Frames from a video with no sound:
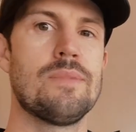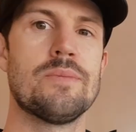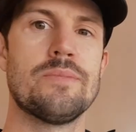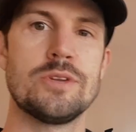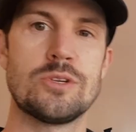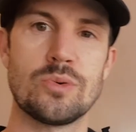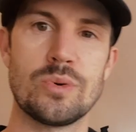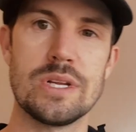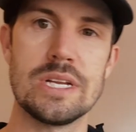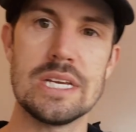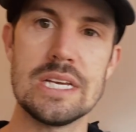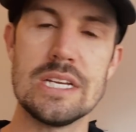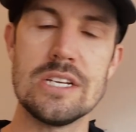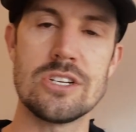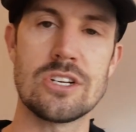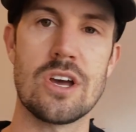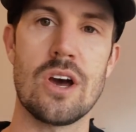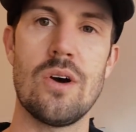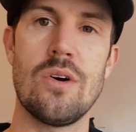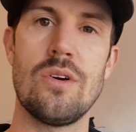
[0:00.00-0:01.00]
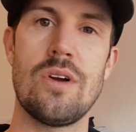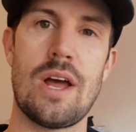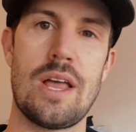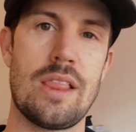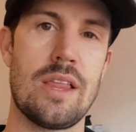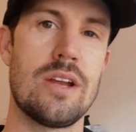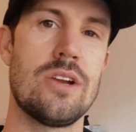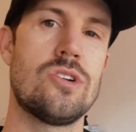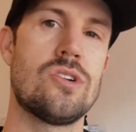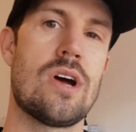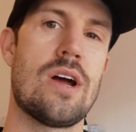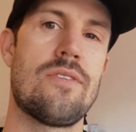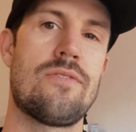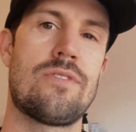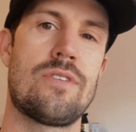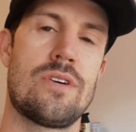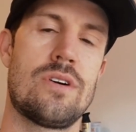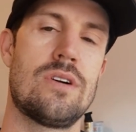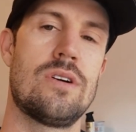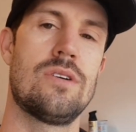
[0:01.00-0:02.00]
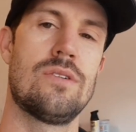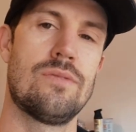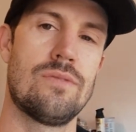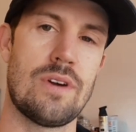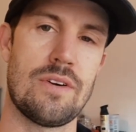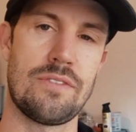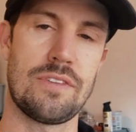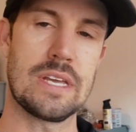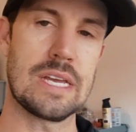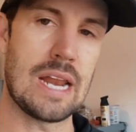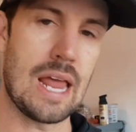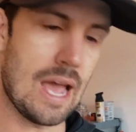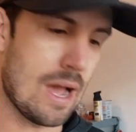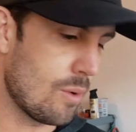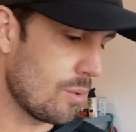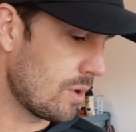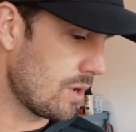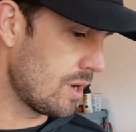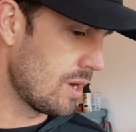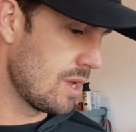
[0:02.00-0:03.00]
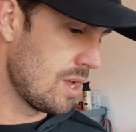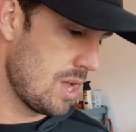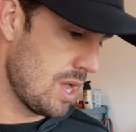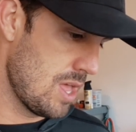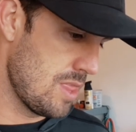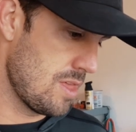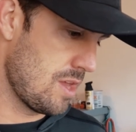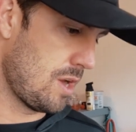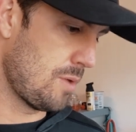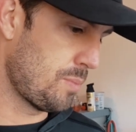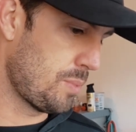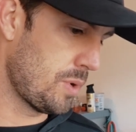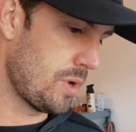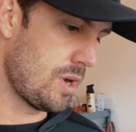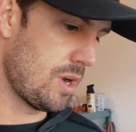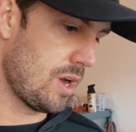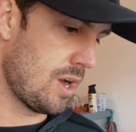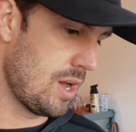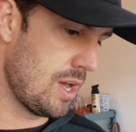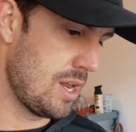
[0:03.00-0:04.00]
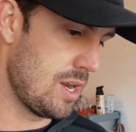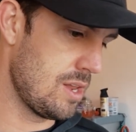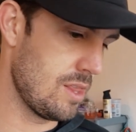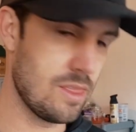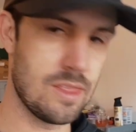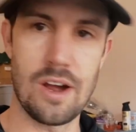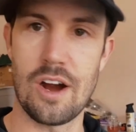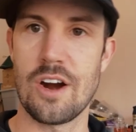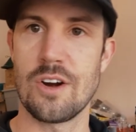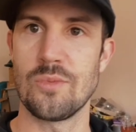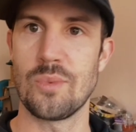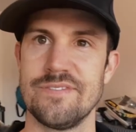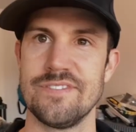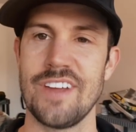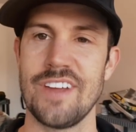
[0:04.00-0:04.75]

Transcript: between each coat I let it dry for roughly an hour and then I'll put on the hardware all